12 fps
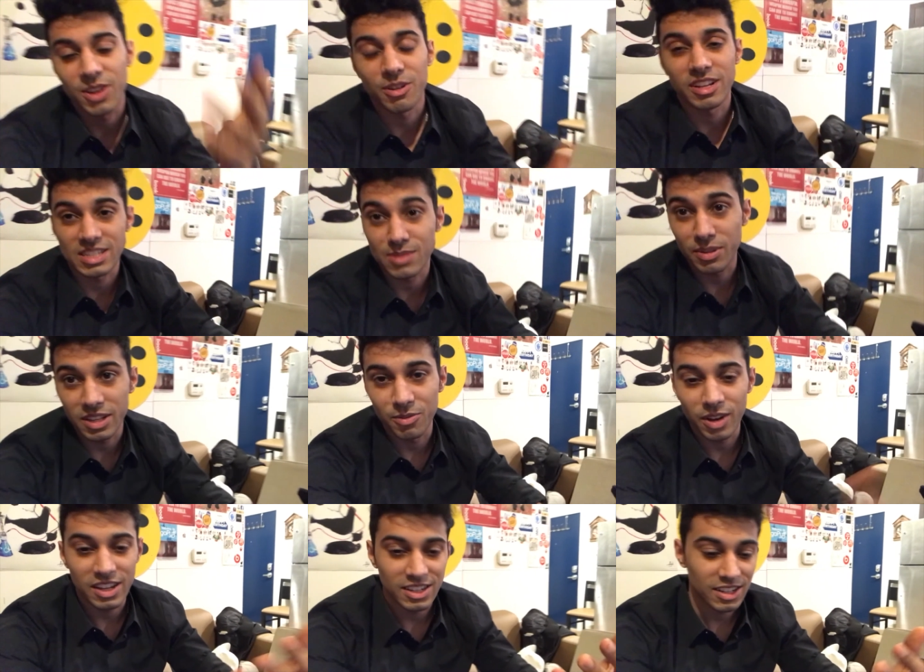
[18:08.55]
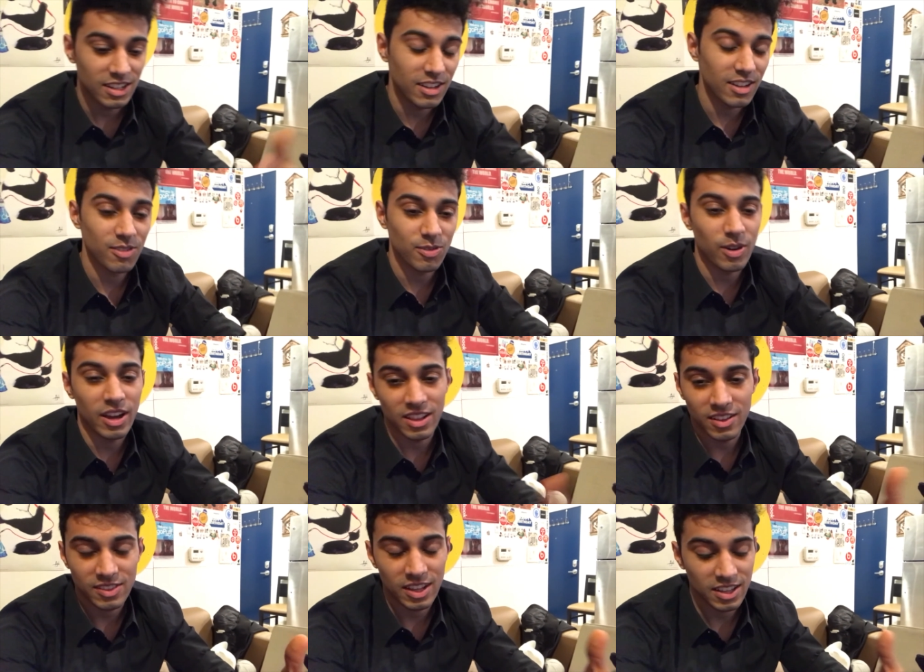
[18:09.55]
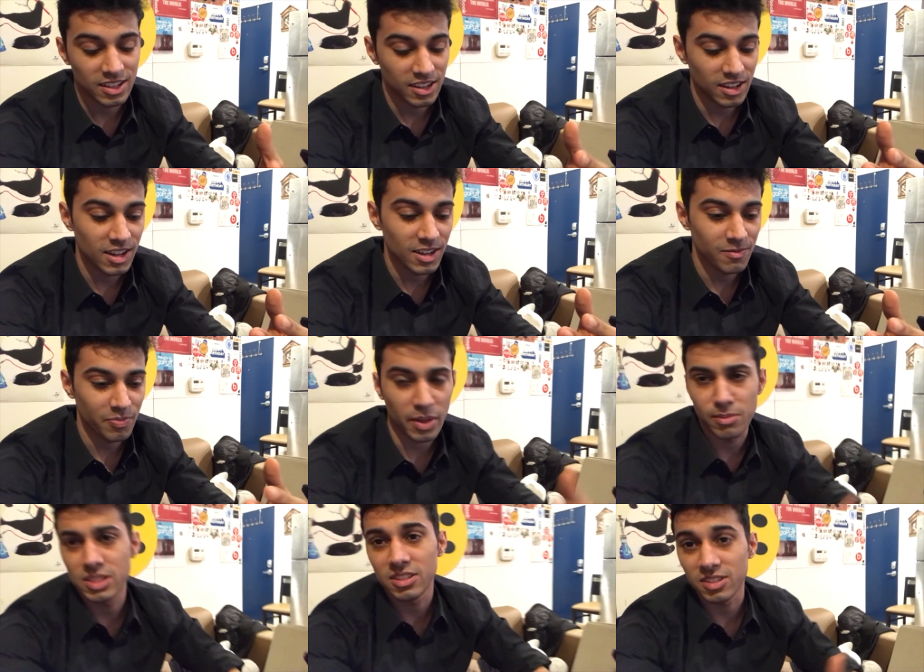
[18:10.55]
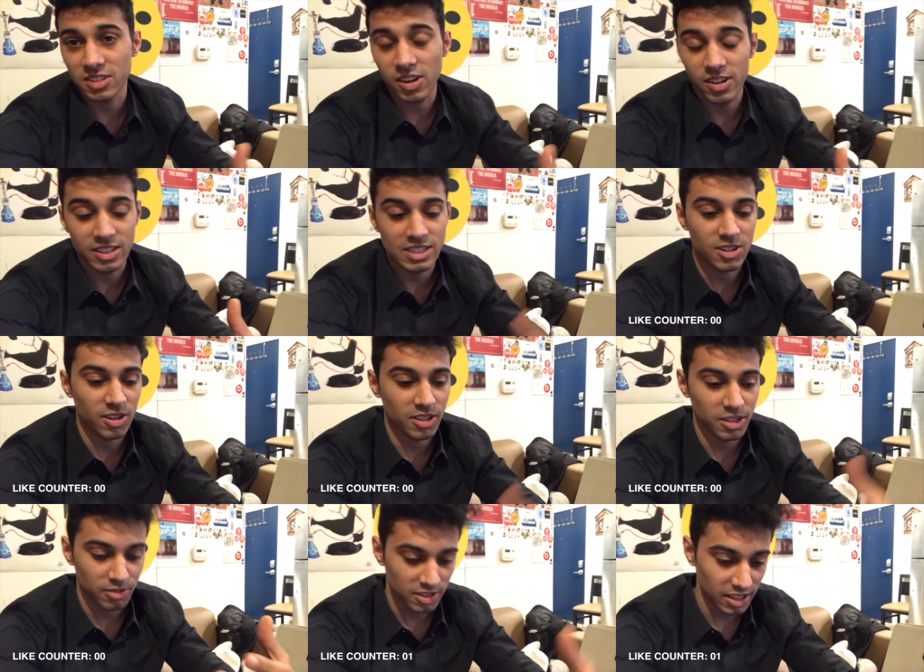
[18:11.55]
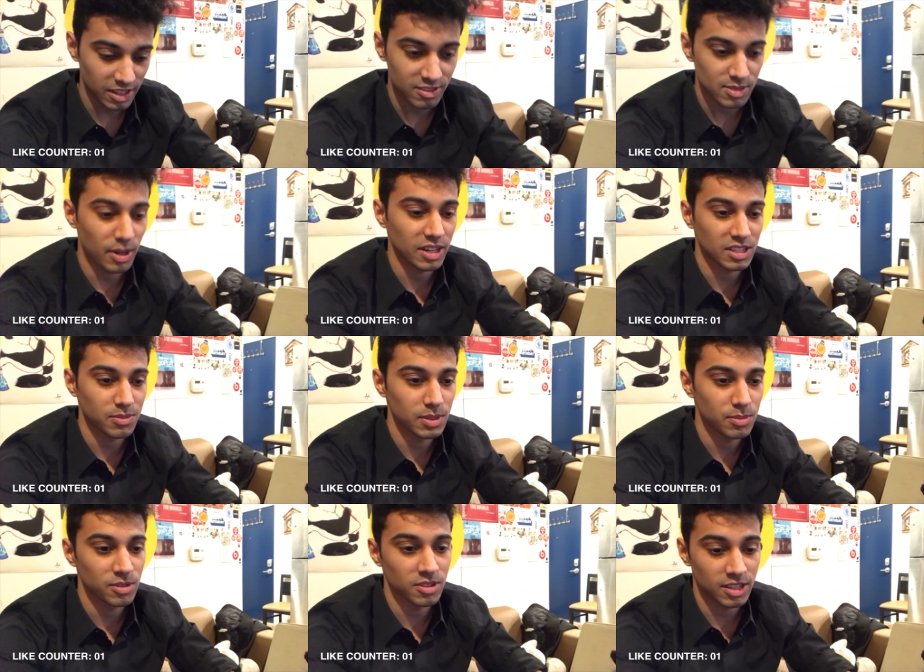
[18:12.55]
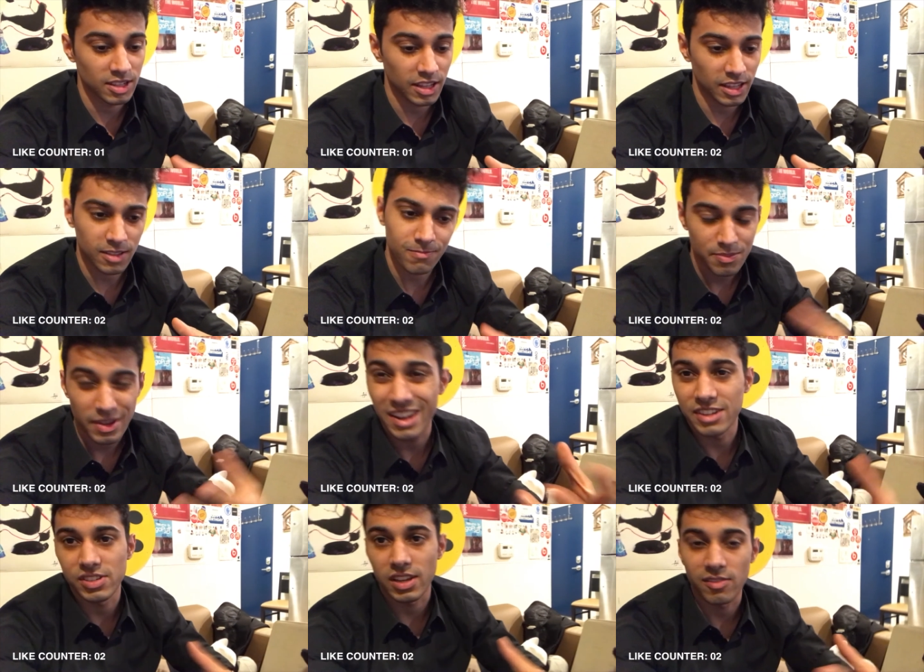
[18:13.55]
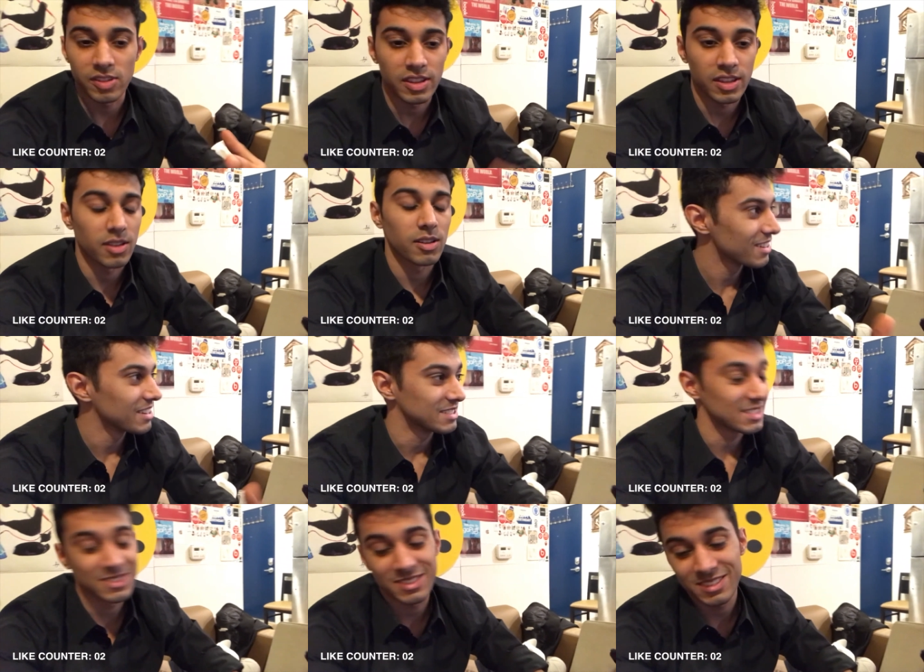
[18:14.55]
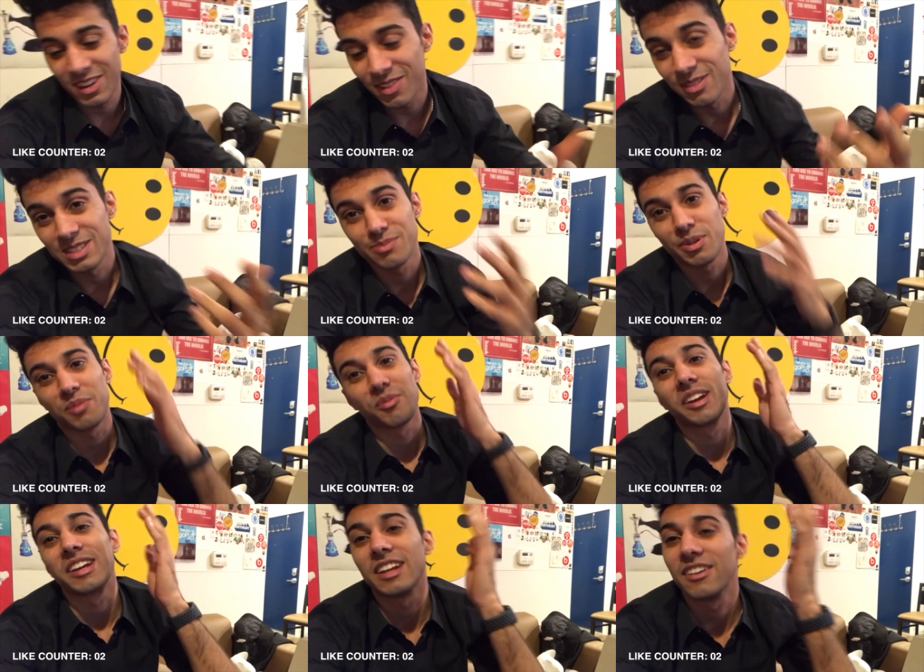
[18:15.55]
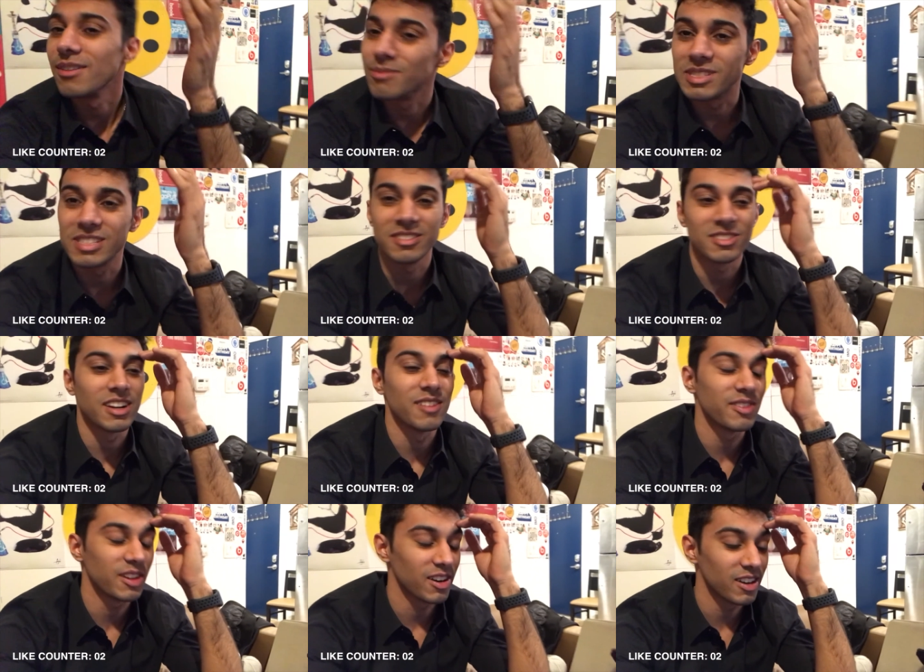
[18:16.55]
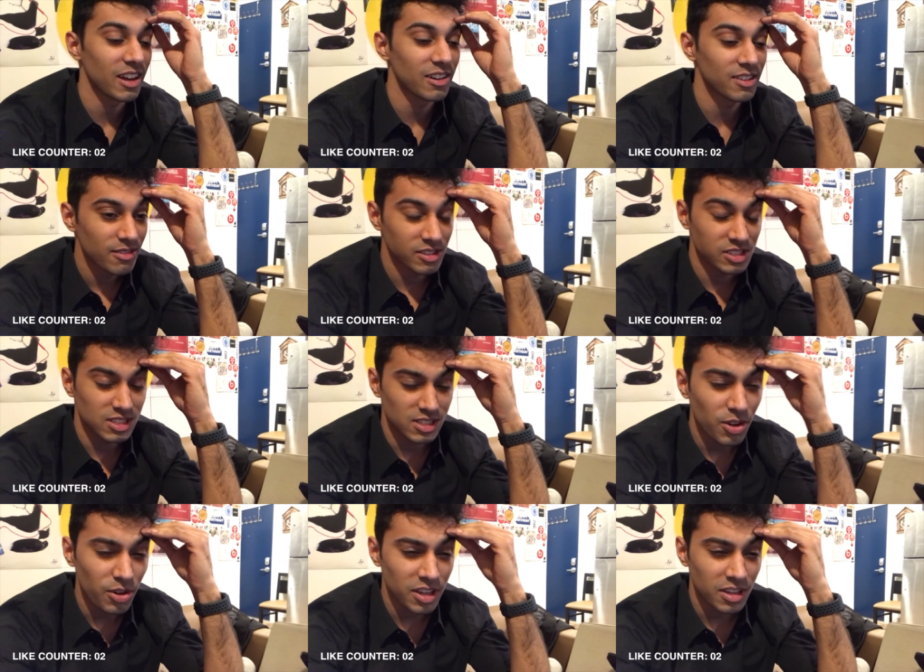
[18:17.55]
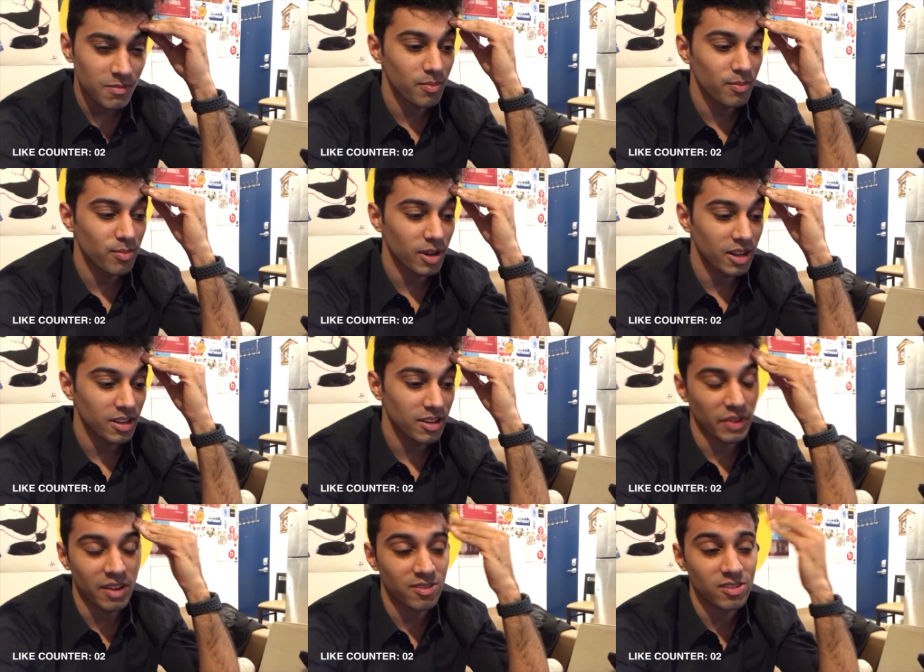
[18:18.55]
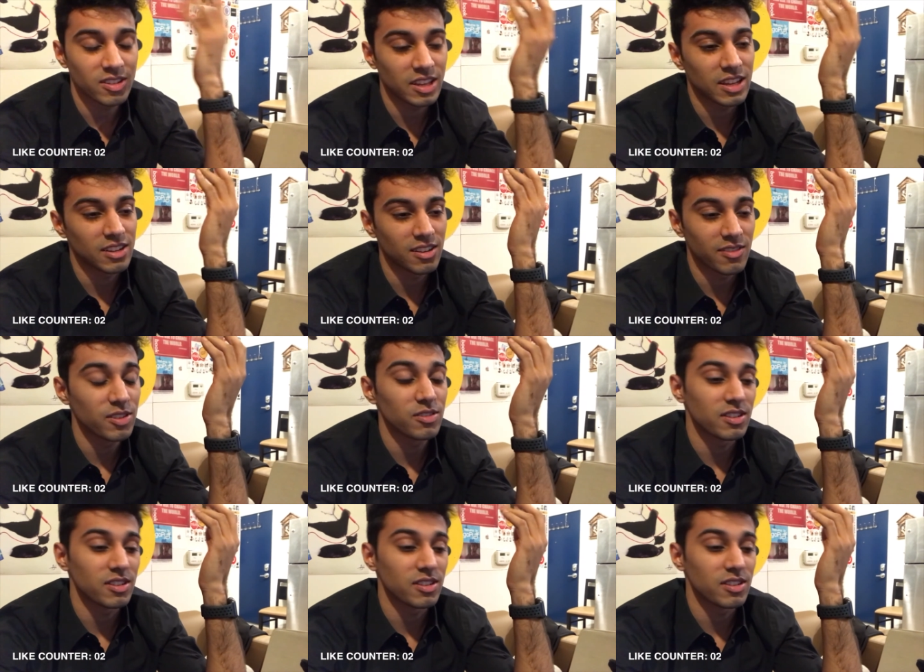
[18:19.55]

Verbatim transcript: I want to explain why I did it, why I left that in. Um, I'm still currently struggling with like responding to people and like managing everything. It's almost spring break now and I'm still trying to figure it out, which is annoying, but I've literally had a few